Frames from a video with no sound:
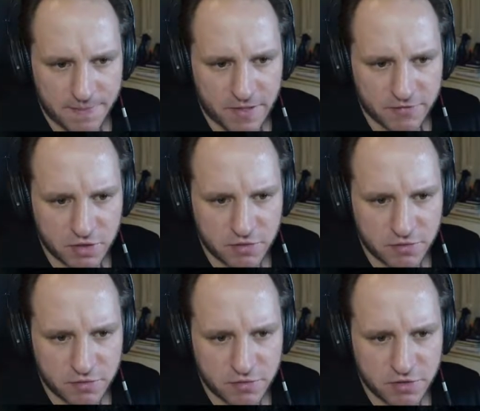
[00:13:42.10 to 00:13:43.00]
After
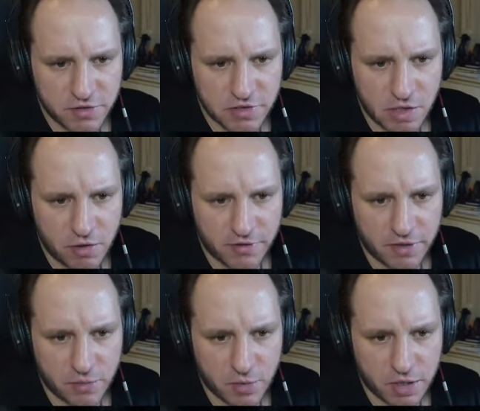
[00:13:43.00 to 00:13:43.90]
introducing this law,
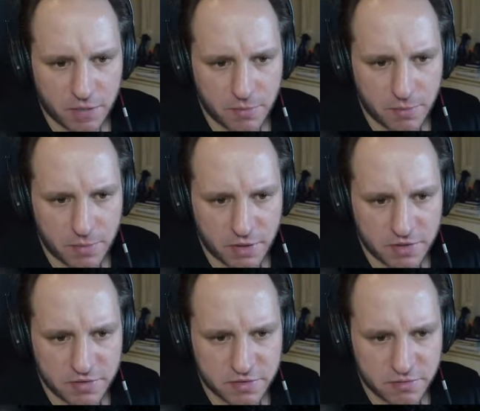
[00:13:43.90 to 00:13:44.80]
another one can be
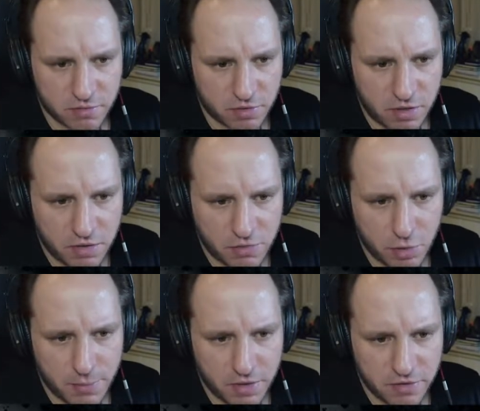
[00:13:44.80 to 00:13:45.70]
passed. Okay, new
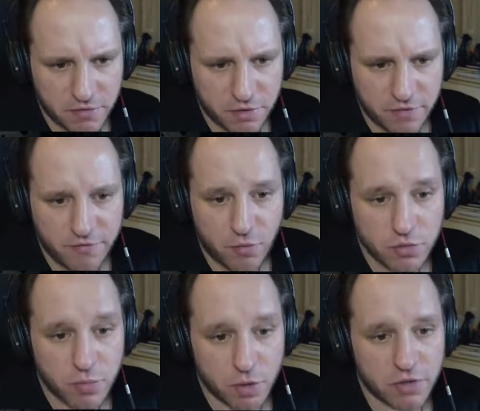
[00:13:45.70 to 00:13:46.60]
ability. You can
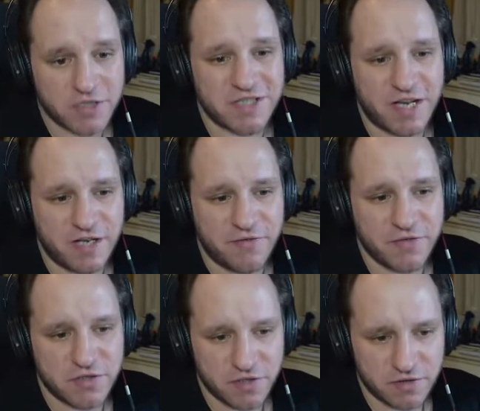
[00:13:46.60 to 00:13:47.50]
force workers in any
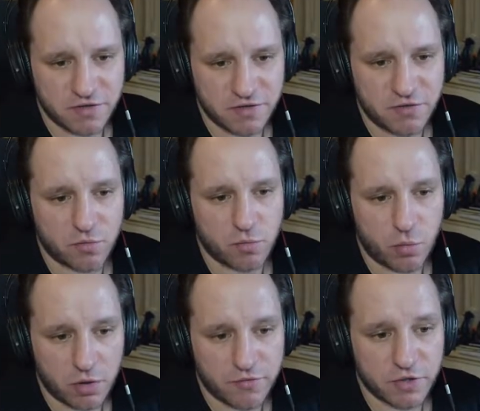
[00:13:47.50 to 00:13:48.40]
facility to
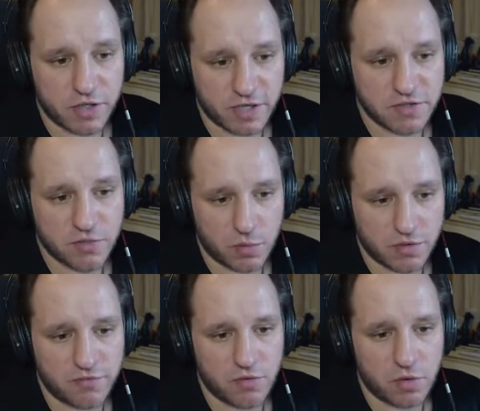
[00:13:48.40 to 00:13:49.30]
work for the next
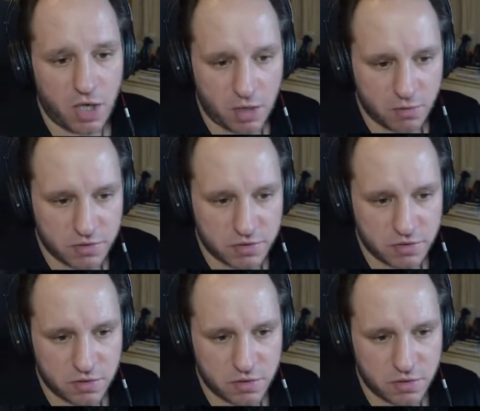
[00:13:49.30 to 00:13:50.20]
24 hours.